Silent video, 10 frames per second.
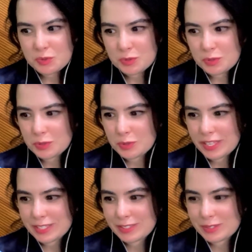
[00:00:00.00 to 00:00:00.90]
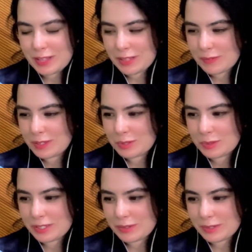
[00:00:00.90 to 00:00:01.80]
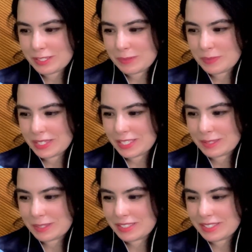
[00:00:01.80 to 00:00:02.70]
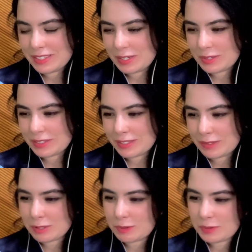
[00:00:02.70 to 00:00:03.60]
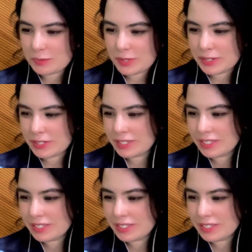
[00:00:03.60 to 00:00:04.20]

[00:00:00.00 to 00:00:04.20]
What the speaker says: one's also like, I love the two little chimneys. Is this the entrance? It looks very weird.